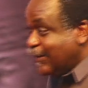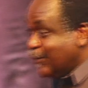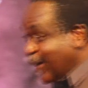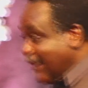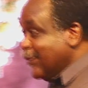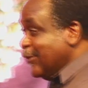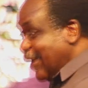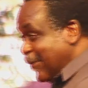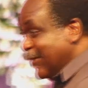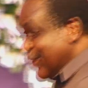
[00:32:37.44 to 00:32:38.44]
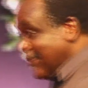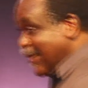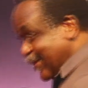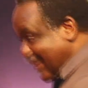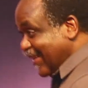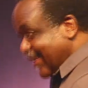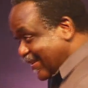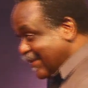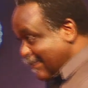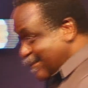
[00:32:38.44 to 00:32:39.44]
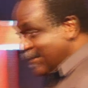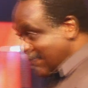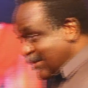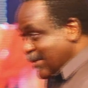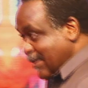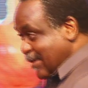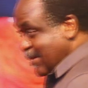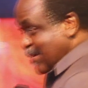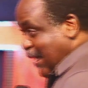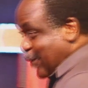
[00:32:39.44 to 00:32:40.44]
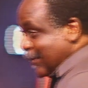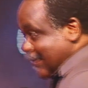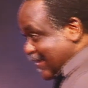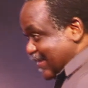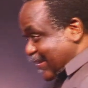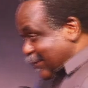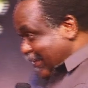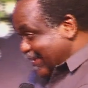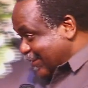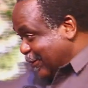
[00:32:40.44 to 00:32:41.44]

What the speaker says: Joel, you know about your mom, eh? I'm not cheating to this